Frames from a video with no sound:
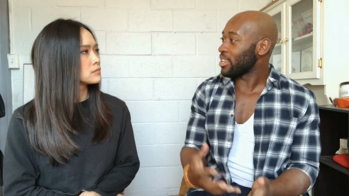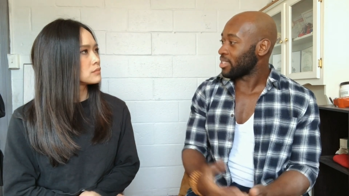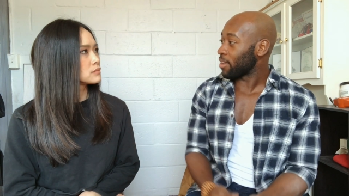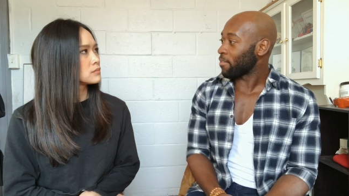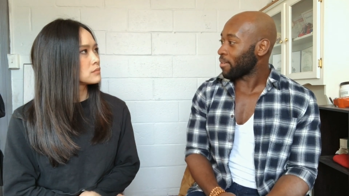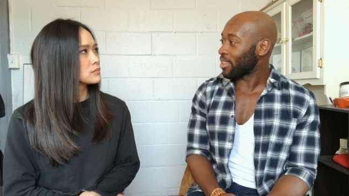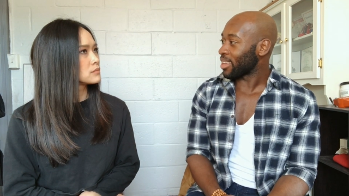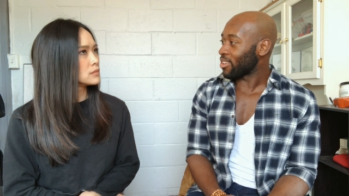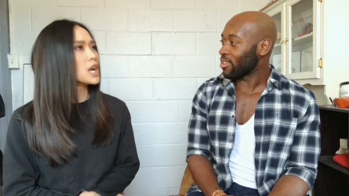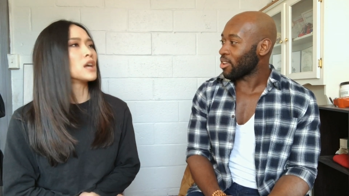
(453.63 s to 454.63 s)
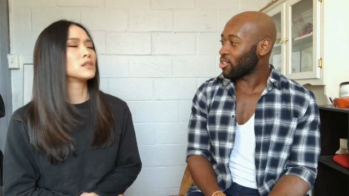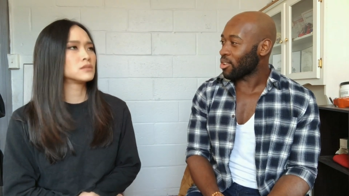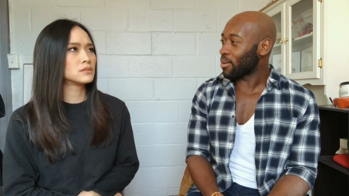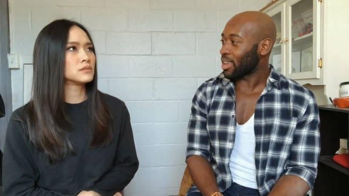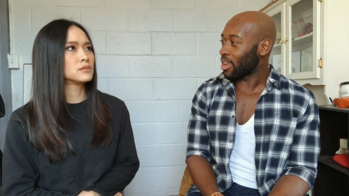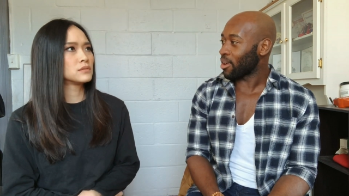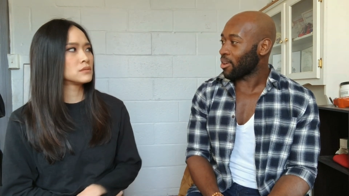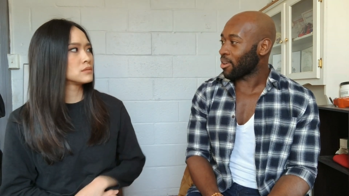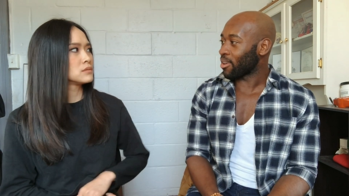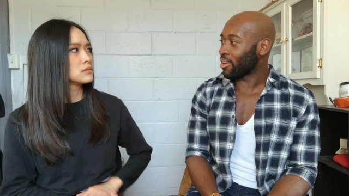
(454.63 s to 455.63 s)
Speaker 1: different like yeah. you know you don't
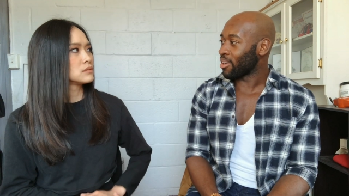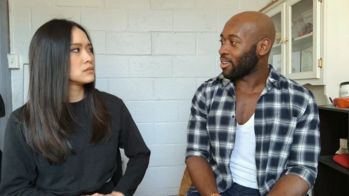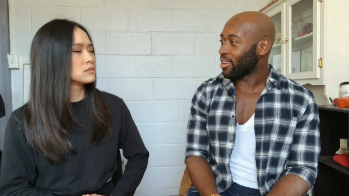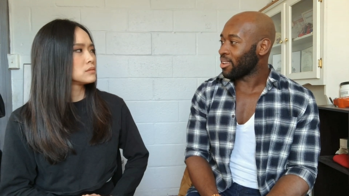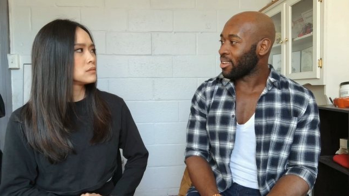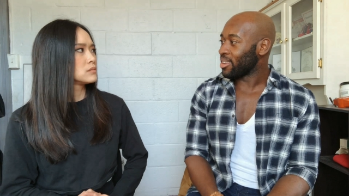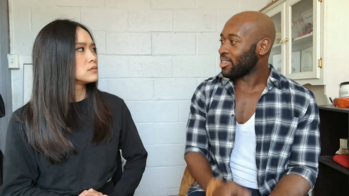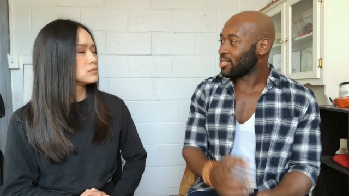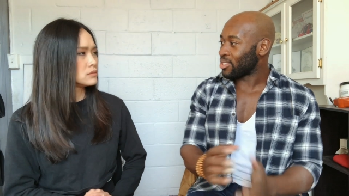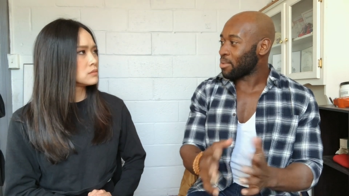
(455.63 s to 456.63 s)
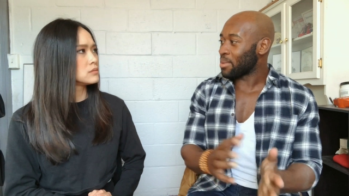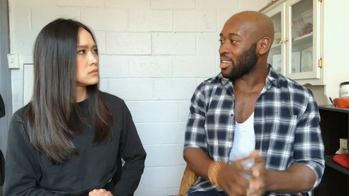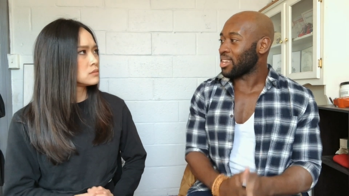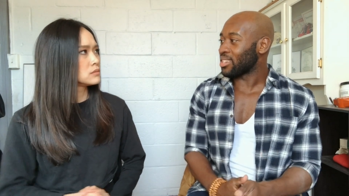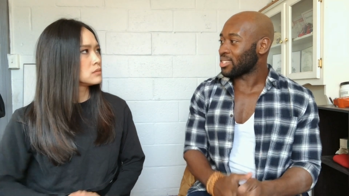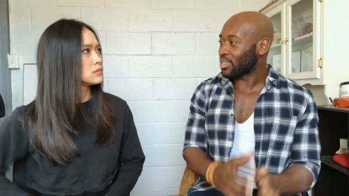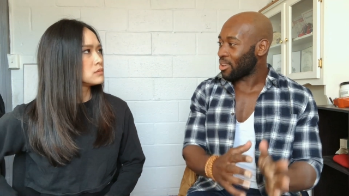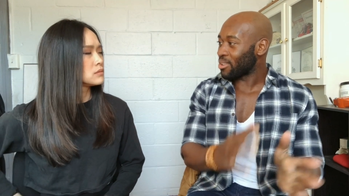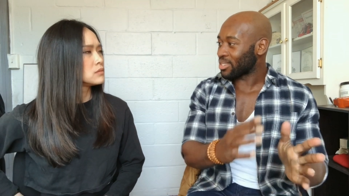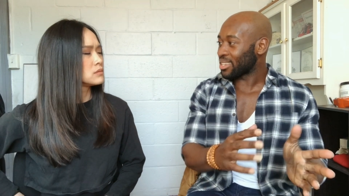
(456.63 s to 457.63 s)
hear mm-hmm. too many
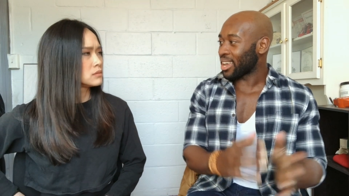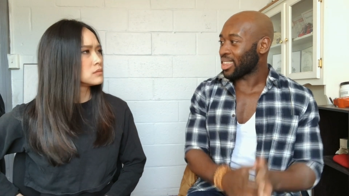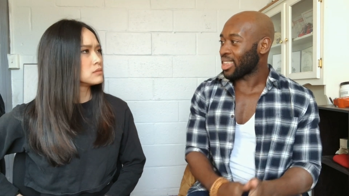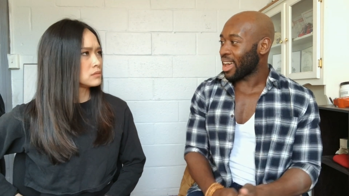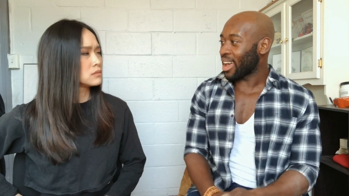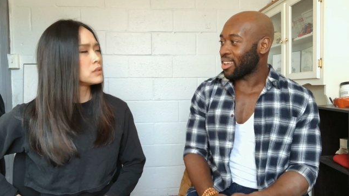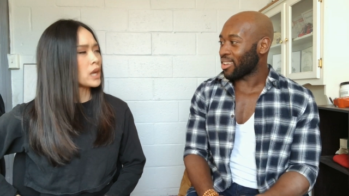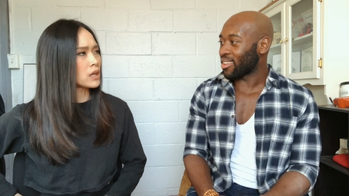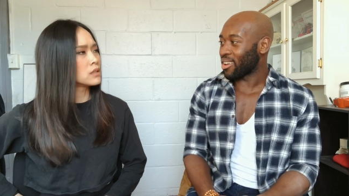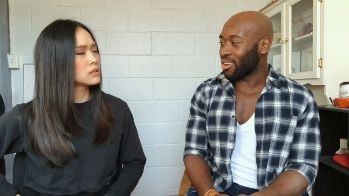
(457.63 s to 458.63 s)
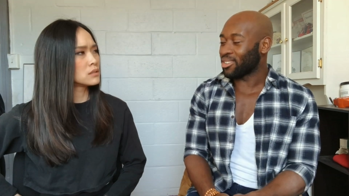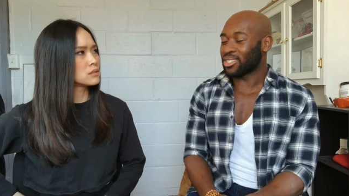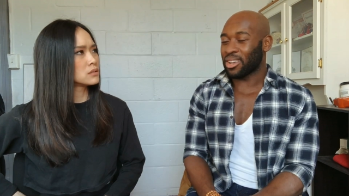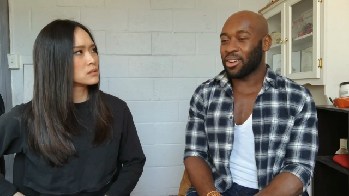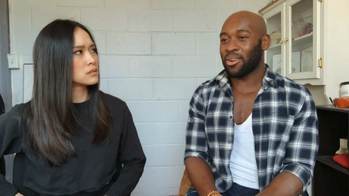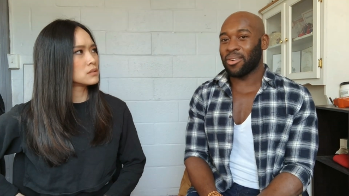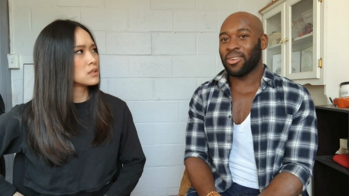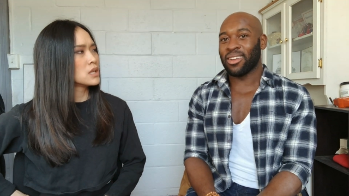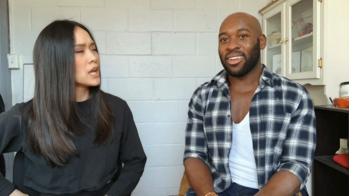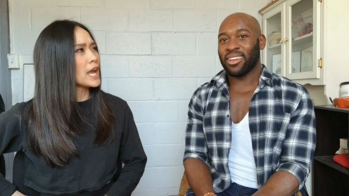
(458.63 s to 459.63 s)
songs like that you know so
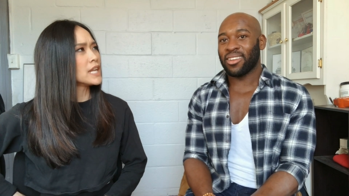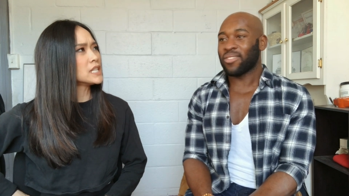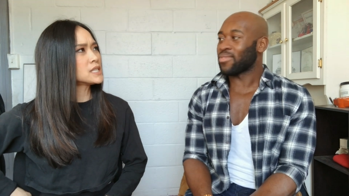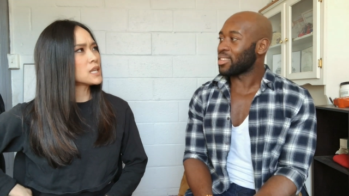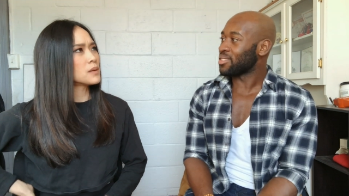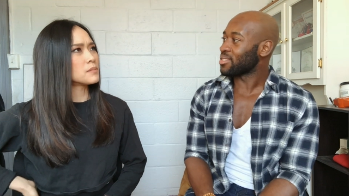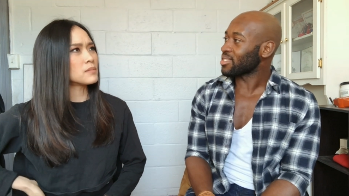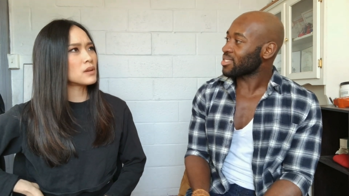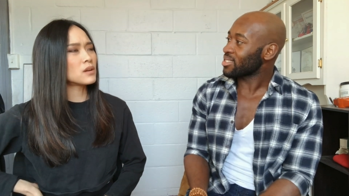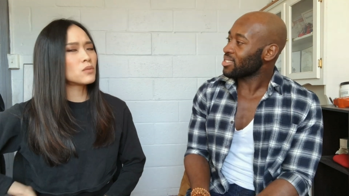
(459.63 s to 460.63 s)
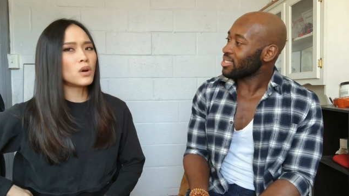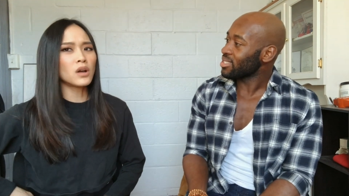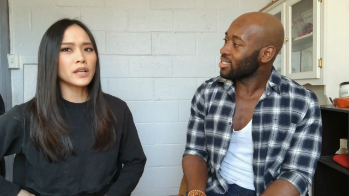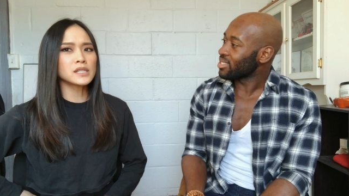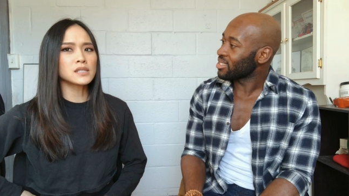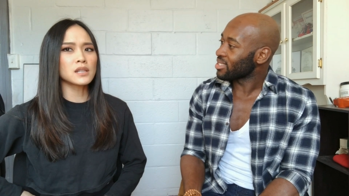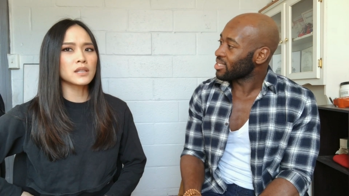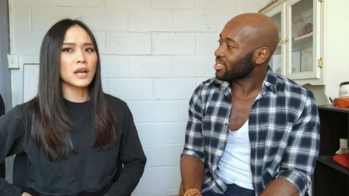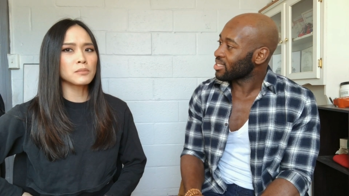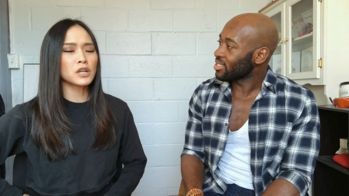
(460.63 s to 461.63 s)
Speaker 2: and it's, um, well, I guess now
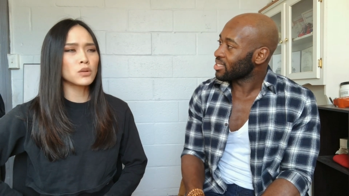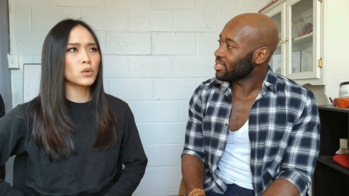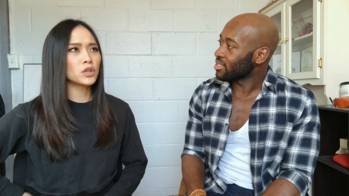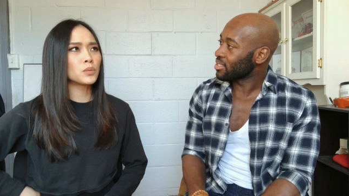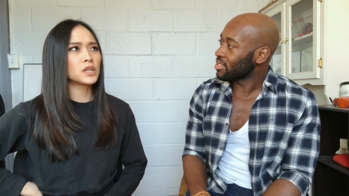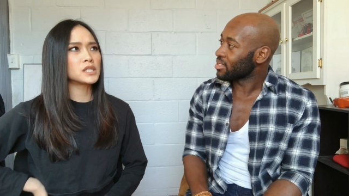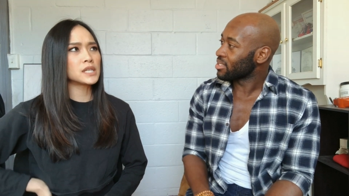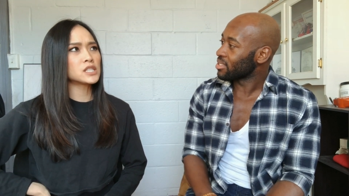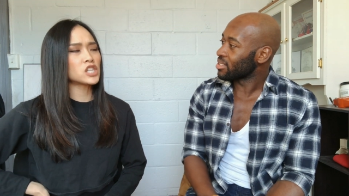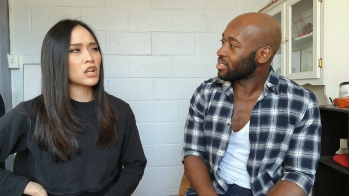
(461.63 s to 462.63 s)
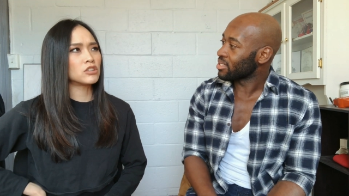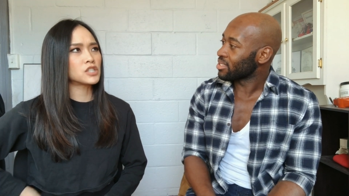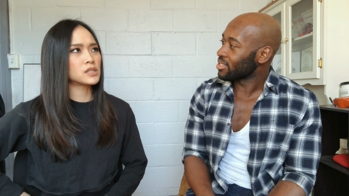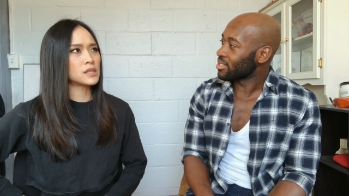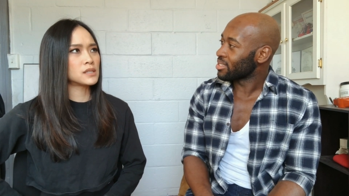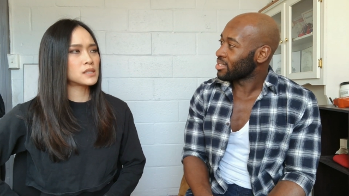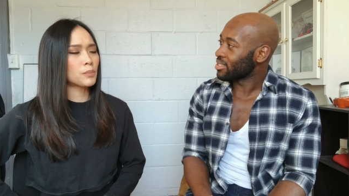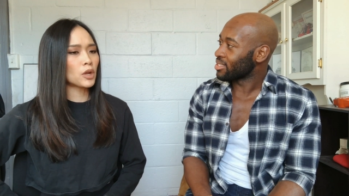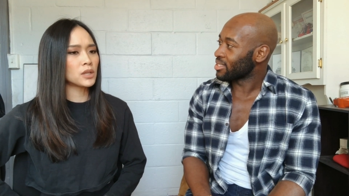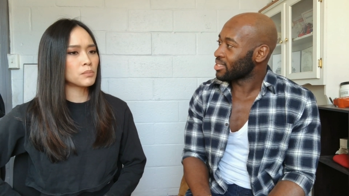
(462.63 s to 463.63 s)
I'm kind of wondering what the dance challenge is. It's
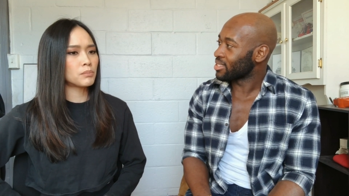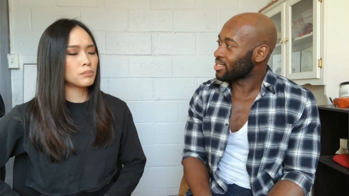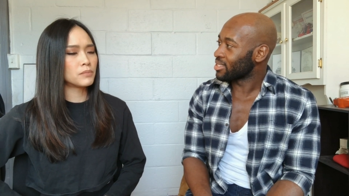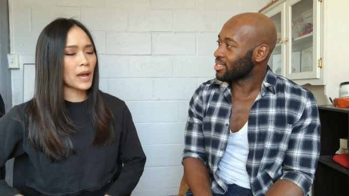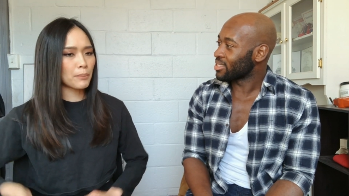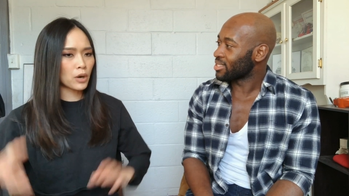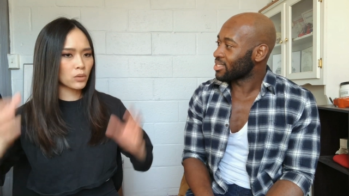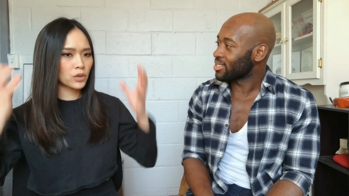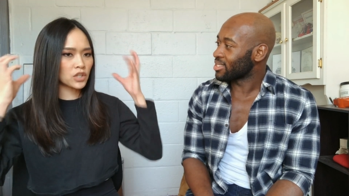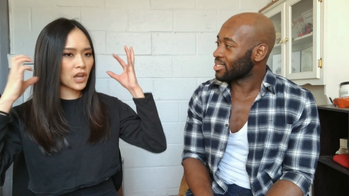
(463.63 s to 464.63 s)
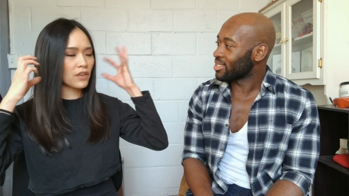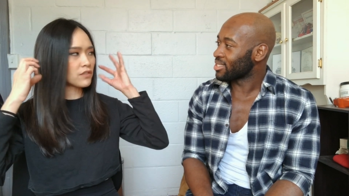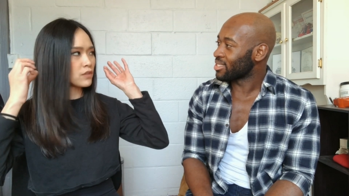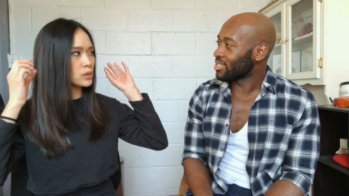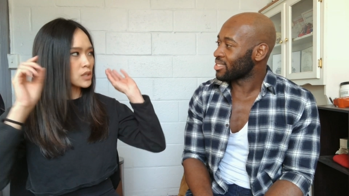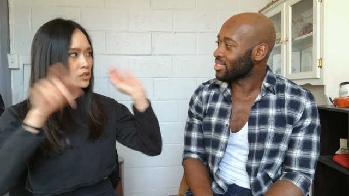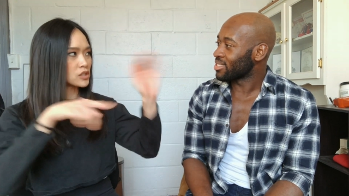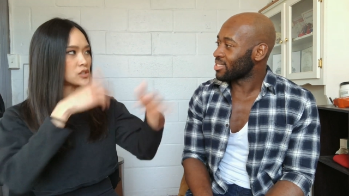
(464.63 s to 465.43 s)
probably that part where you have headphones on, just